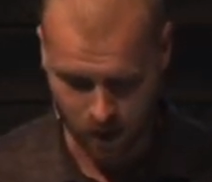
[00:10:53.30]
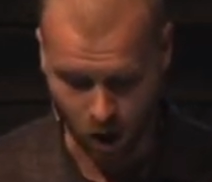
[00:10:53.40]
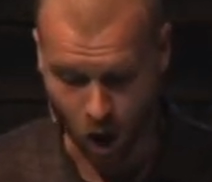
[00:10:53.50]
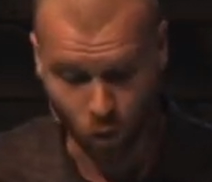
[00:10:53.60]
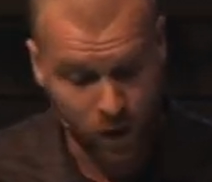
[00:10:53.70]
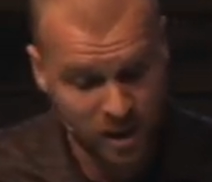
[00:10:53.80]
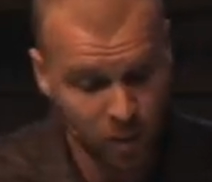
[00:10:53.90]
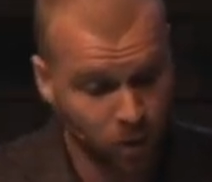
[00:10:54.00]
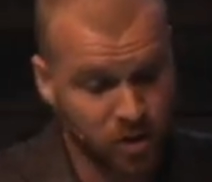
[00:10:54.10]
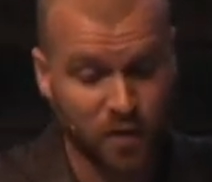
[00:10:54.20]
Are we
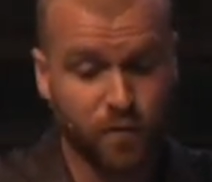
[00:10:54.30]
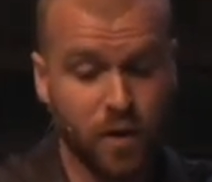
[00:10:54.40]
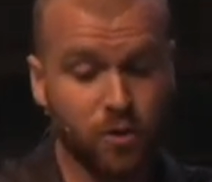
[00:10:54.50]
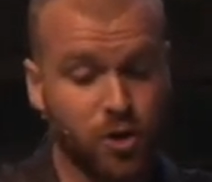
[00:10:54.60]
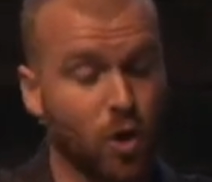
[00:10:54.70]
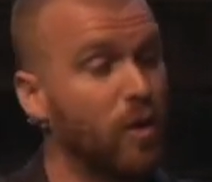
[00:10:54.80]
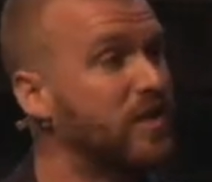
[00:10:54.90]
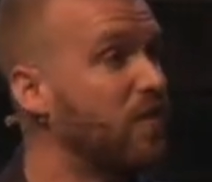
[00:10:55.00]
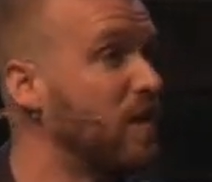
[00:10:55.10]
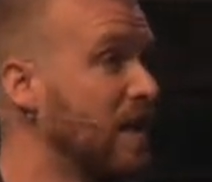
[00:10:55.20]
supposed to view
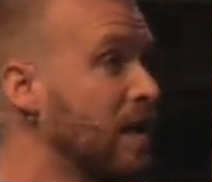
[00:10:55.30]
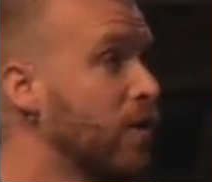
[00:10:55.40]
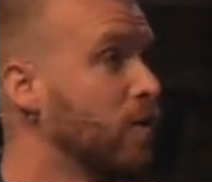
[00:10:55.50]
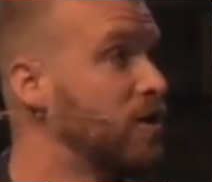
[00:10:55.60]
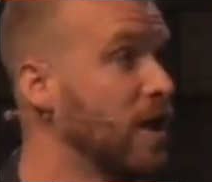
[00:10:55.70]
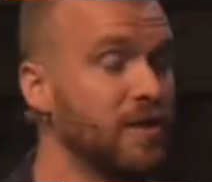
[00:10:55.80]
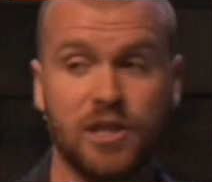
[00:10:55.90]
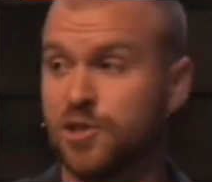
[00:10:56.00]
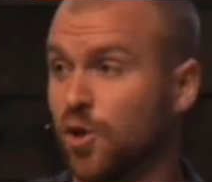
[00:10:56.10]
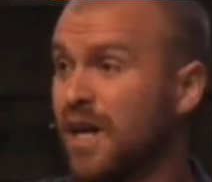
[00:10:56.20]
stories of Ehud or
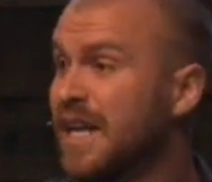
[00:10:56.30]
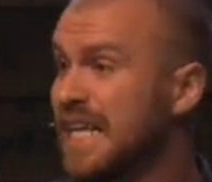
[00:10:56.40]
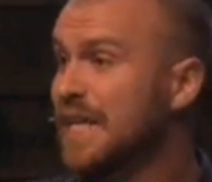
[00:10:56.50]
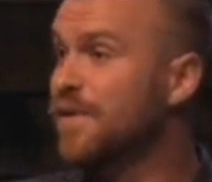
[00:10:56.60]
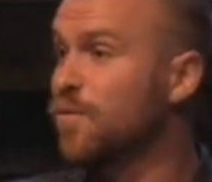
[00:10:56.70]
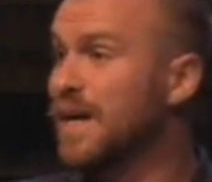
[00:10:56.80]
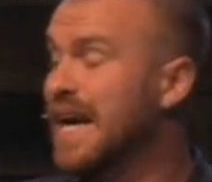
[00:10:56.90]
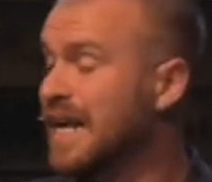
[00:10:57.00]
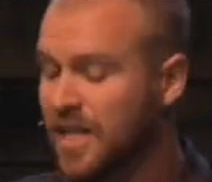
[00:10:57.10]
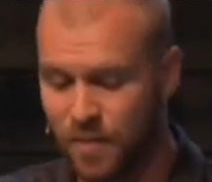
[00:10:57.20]
Judges or even when
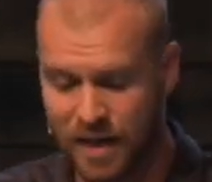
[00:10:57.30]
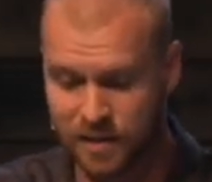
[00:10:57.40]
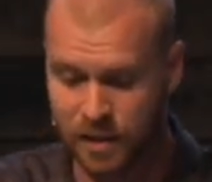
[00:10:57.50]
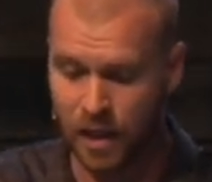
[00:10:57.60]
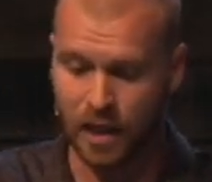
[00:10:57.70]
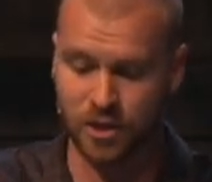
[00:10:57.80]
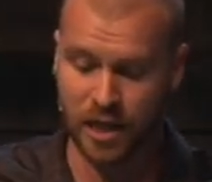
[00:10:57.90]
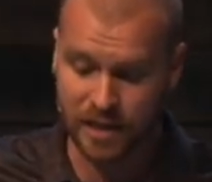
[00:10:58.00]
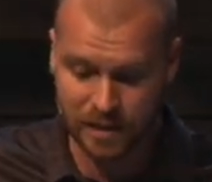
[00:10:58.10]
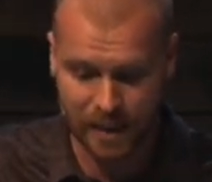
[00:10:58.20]
God commands a
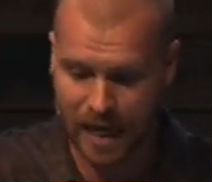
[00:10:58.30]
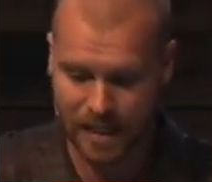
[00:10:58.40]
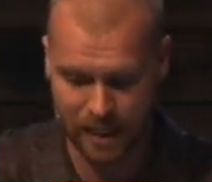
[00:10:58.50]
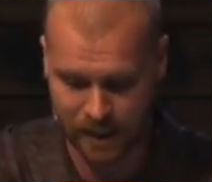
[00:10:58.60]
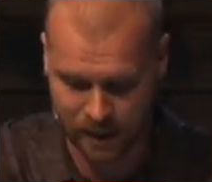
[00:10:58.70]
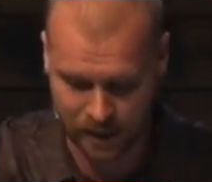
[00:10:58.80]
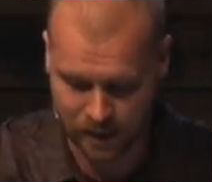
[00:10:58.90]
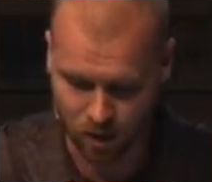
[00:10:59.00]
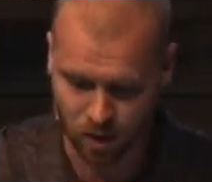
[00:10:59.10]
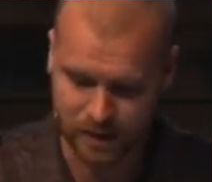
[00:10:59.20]
genocide in
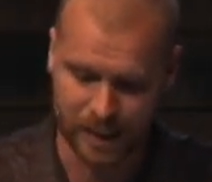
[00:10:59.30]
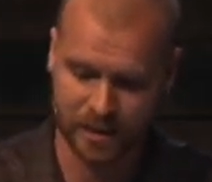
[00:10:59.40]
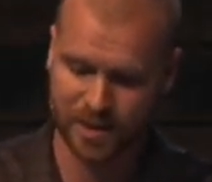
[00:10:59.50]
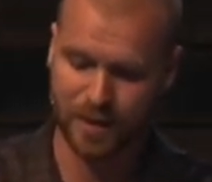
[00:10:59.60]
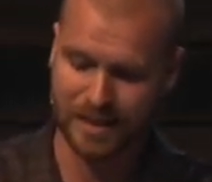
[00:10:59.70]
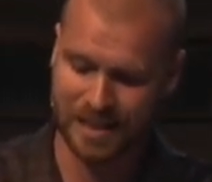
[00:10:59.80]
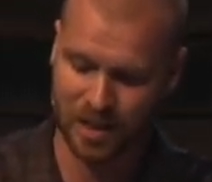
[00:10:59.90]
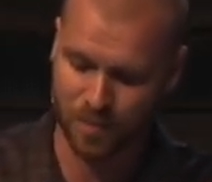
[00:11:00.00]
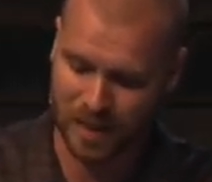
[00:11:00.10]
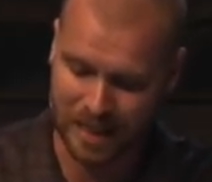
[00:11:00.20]
the Old Testament
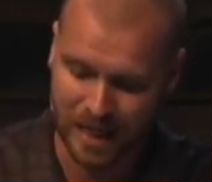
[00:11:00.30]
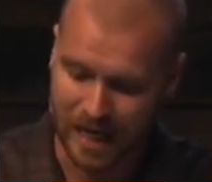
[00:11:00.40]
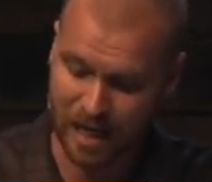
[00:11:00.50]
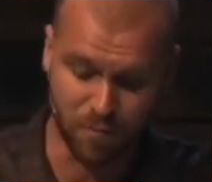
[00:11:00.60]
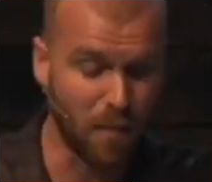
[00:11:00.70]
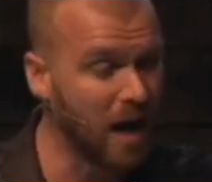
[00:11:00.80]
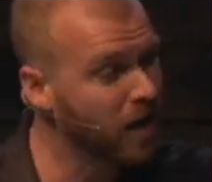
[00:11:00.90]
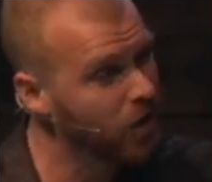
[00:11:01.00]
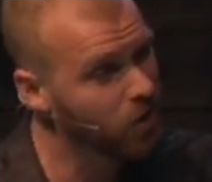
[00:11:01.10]
to be admired